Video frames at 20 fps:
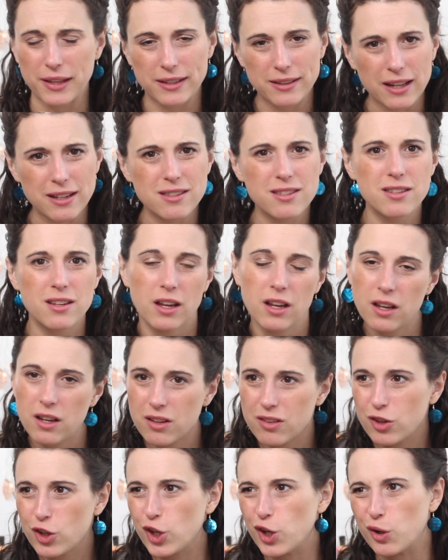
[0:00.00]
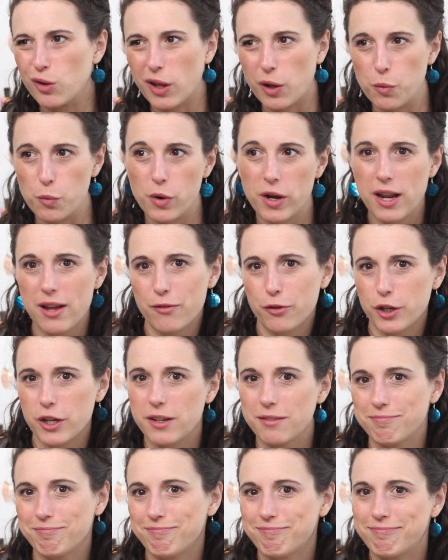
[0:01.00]
Like that's, you know, like one
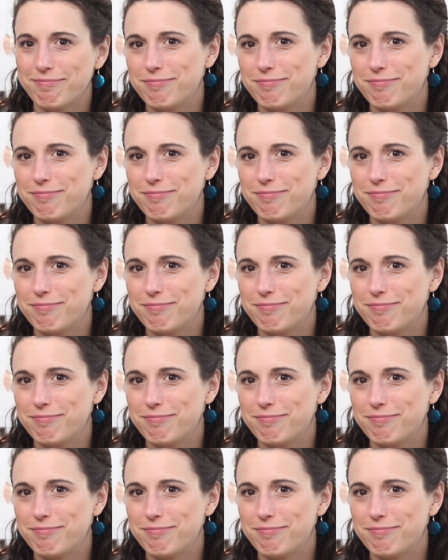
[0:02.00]
every